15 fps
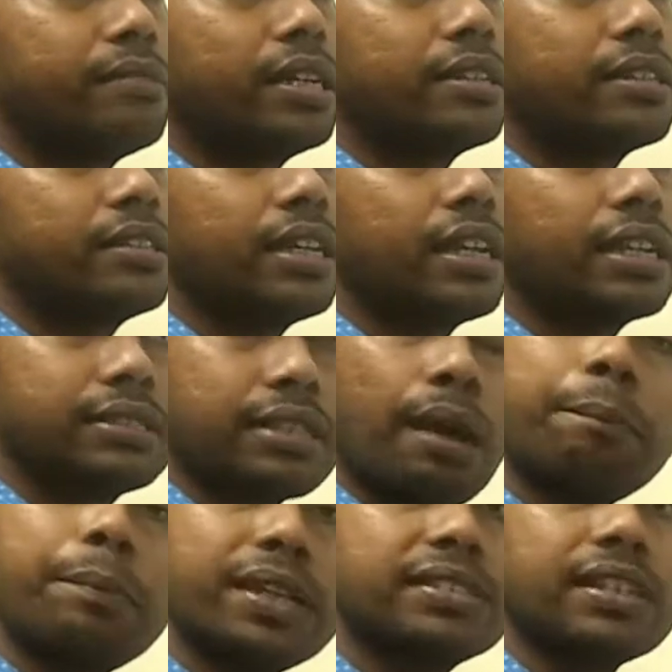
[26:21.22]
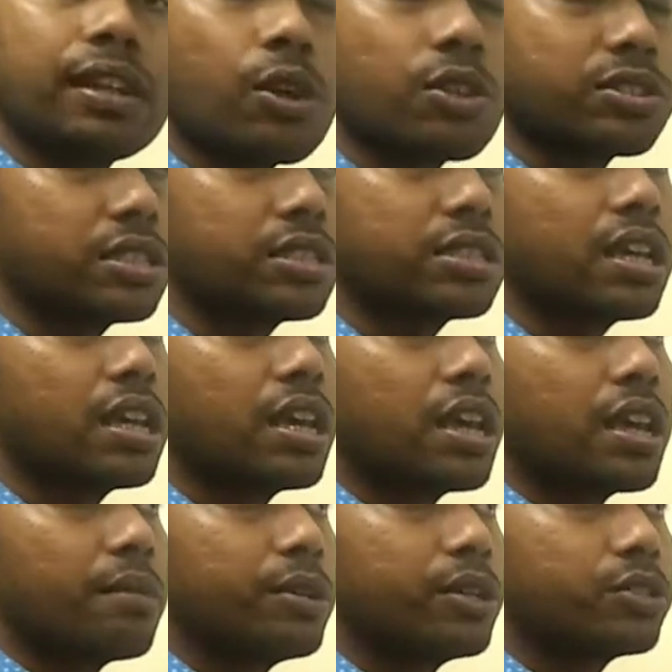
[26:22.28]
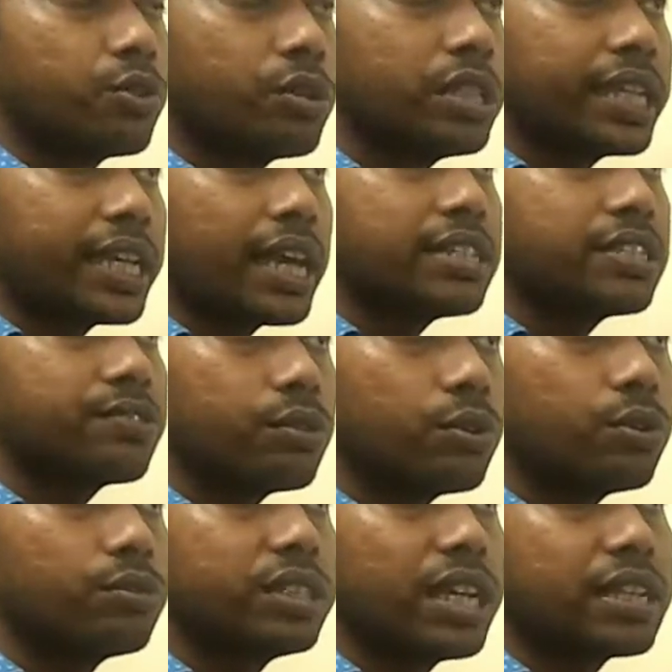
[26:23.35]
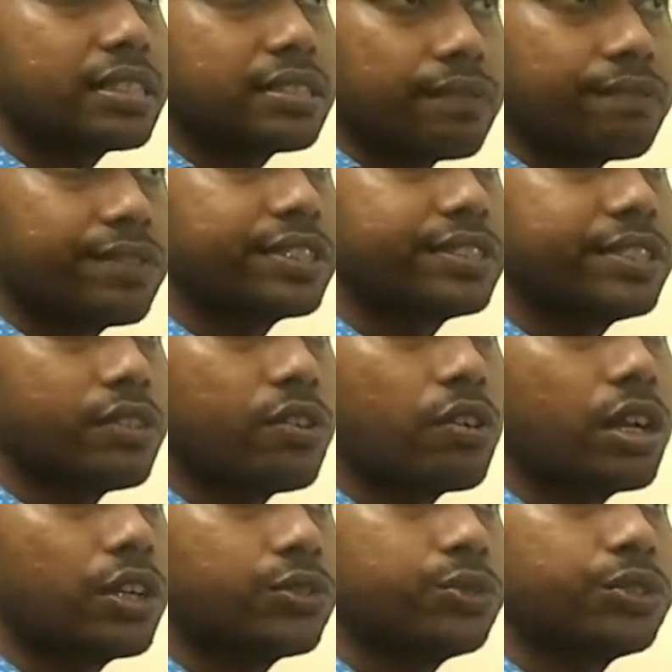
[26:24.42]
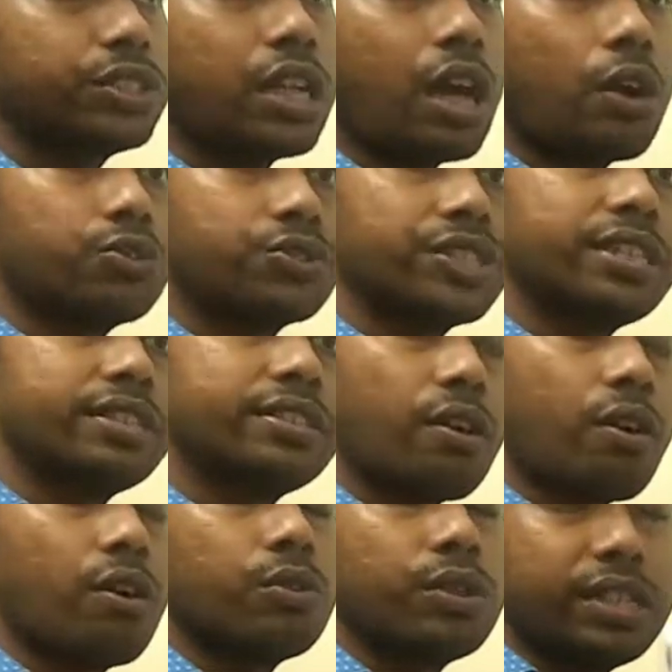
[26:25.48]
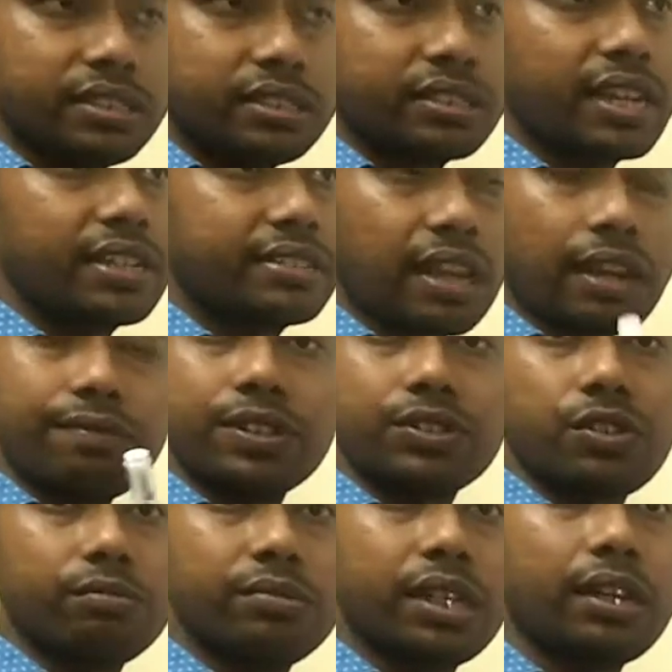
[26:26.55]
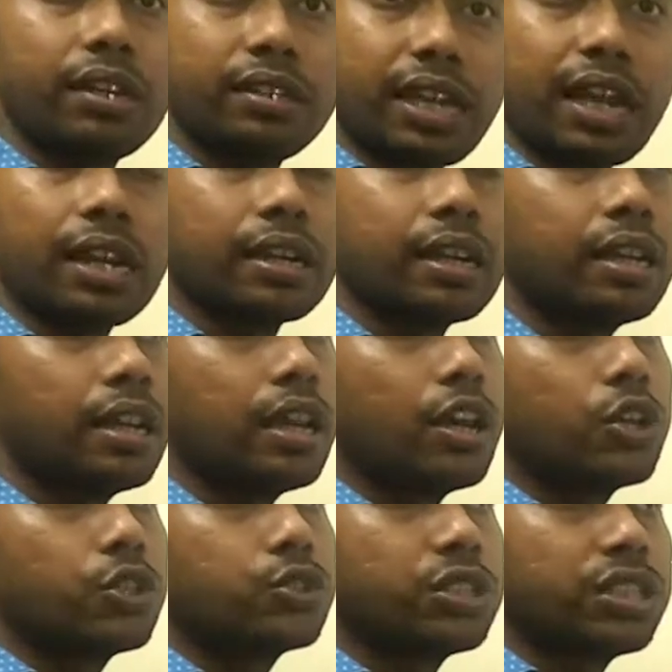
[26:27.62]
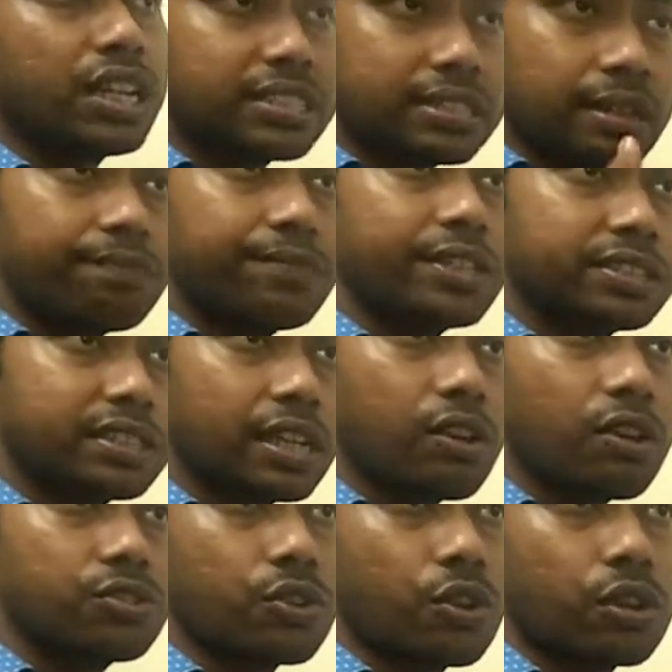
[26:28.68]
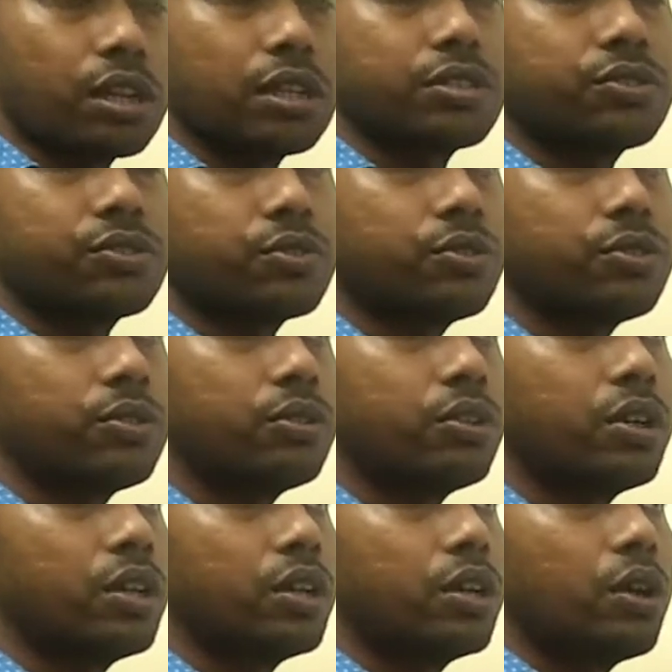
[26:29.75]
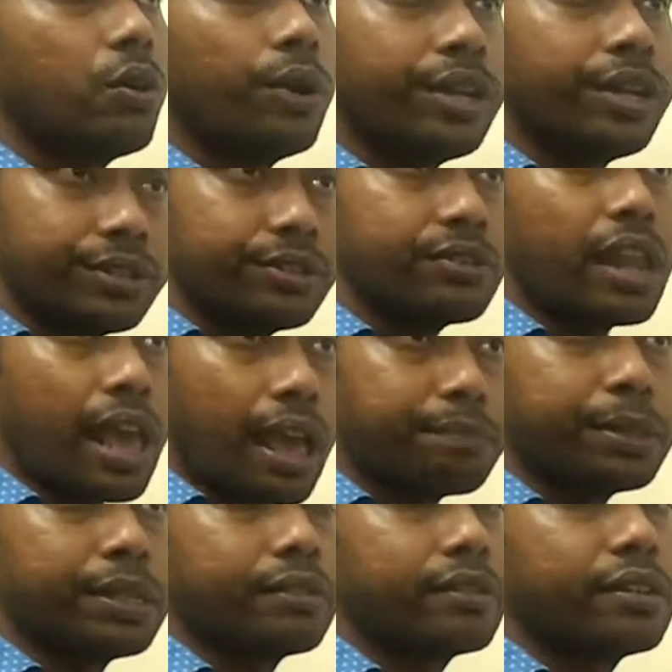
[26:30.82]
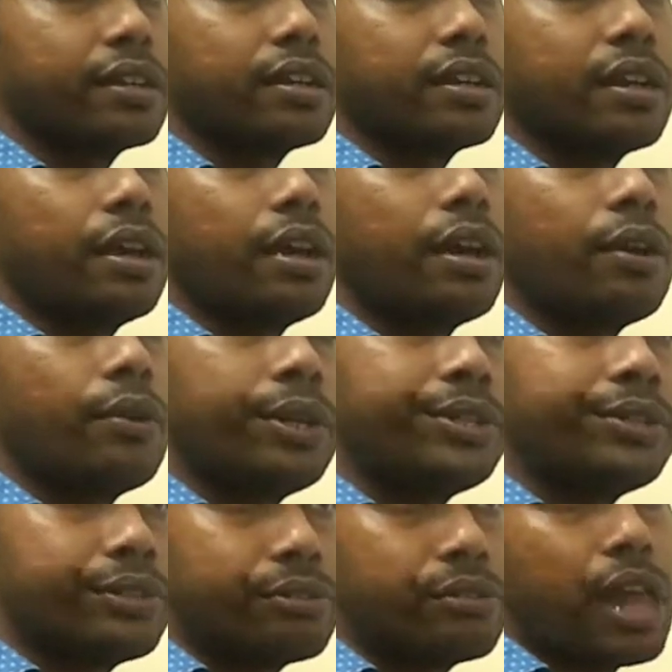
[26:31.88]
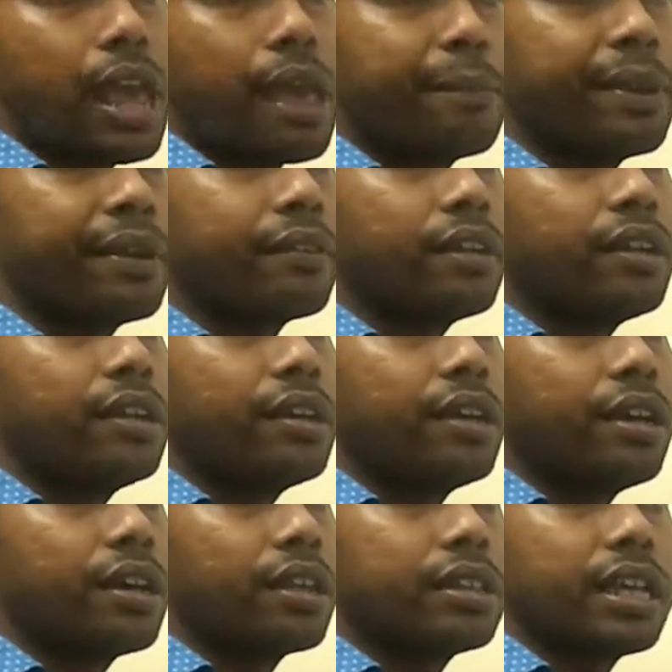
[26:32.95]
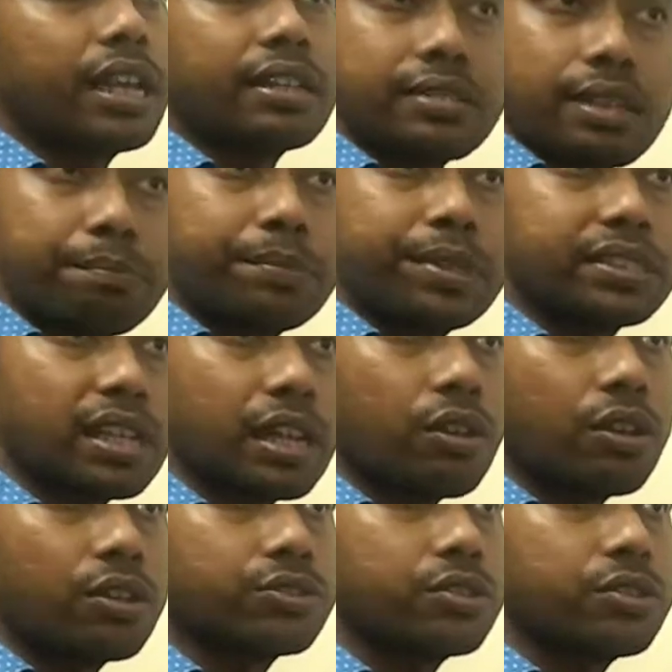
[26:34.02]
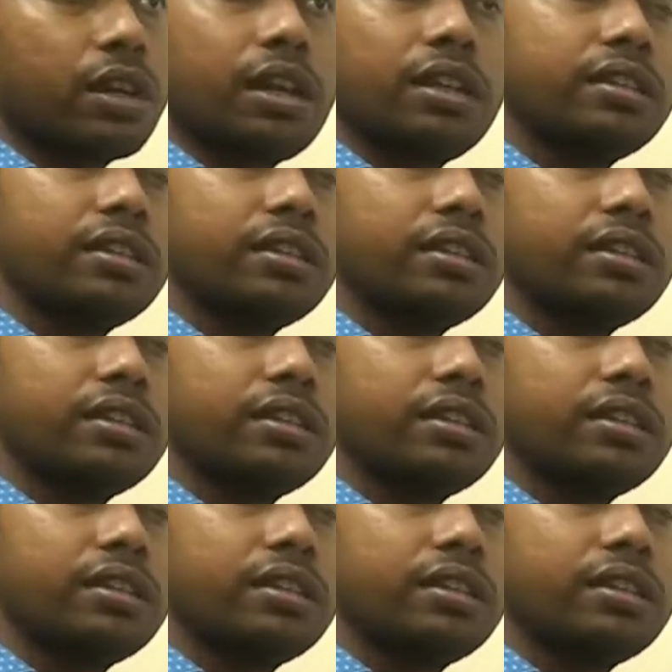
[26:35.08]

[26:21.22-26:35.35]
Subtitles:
but there are some pressure losses, because when the air is flow, there are some friction occurs within the outside or inside surface of the duct. So there are some friction loss occurs. So when it will happen, there are some pressure loss.